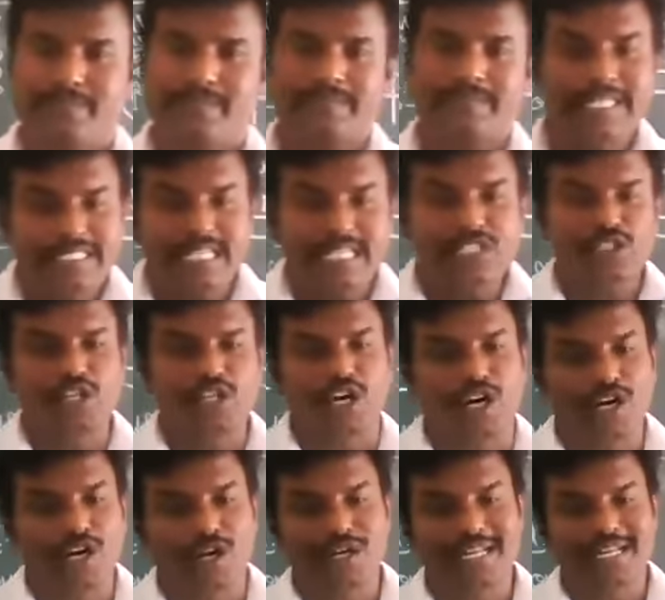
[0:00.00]
This is
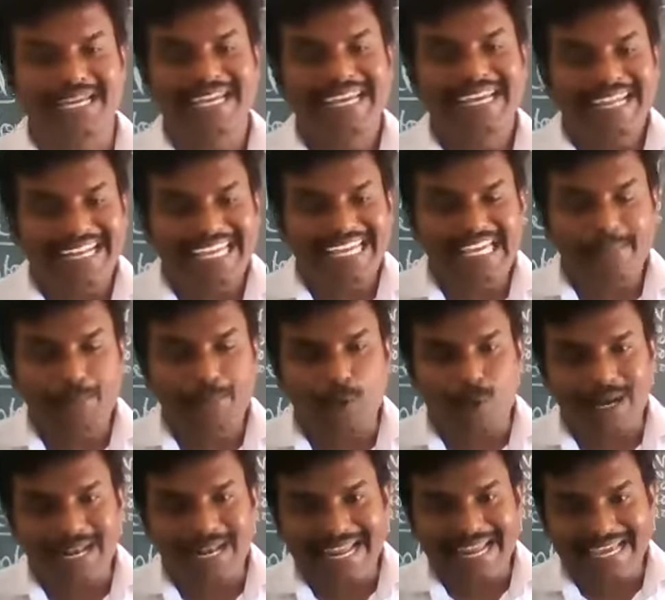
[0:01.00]
called
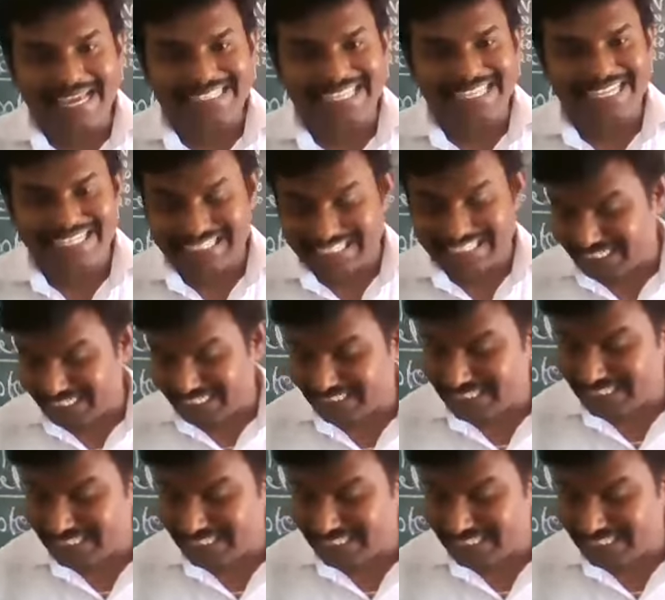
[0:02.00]
repolarization.